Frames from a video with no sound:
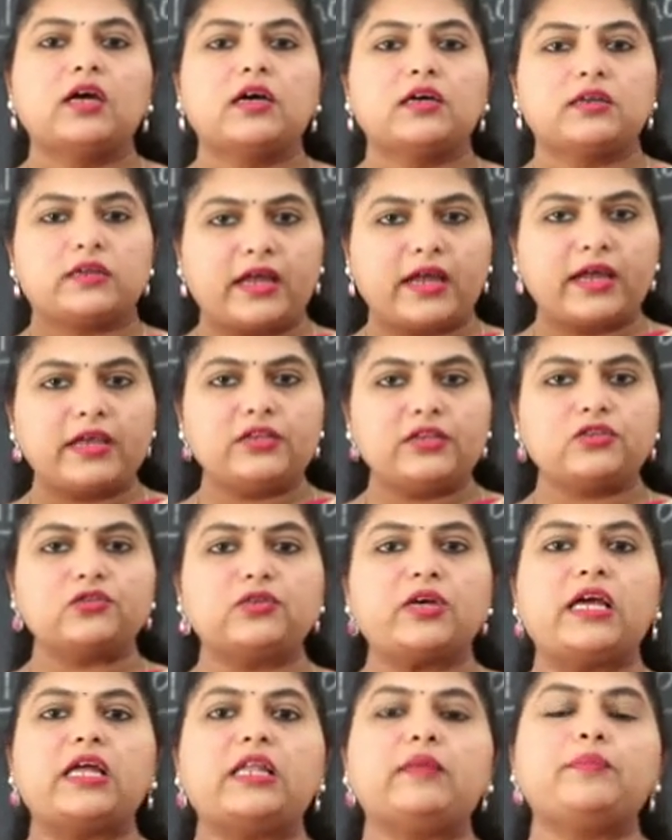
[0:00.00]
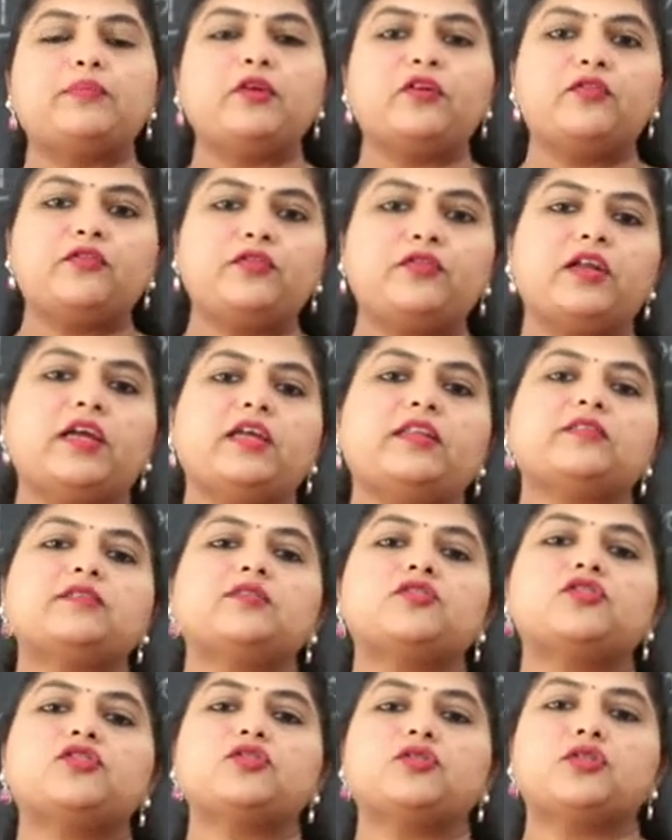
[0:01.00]
Right? You help your friends
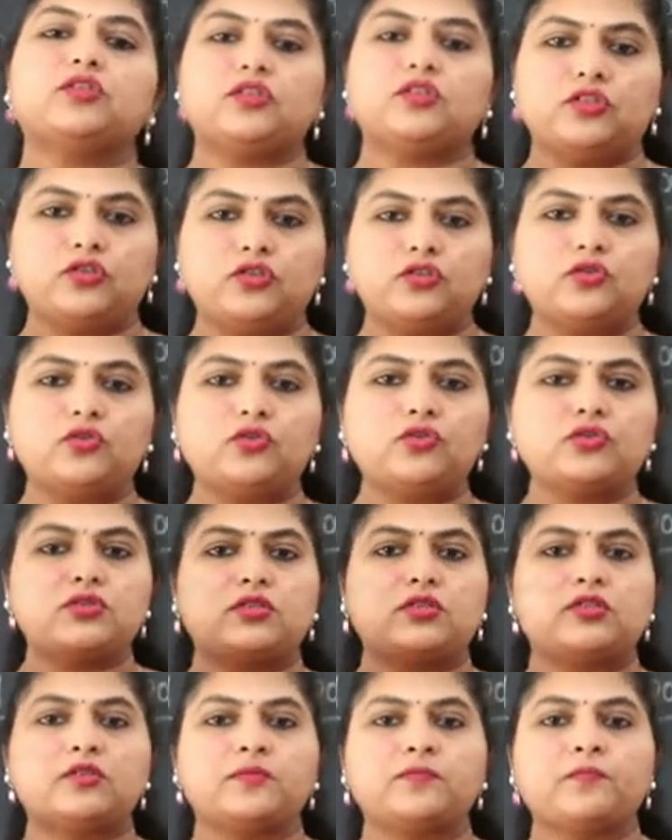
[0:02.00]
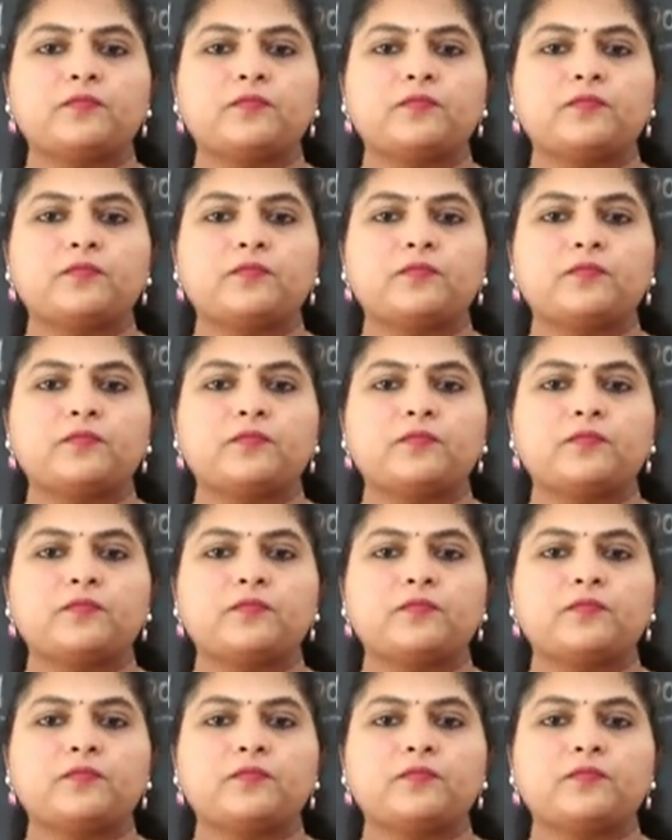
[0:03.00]
in showing your notes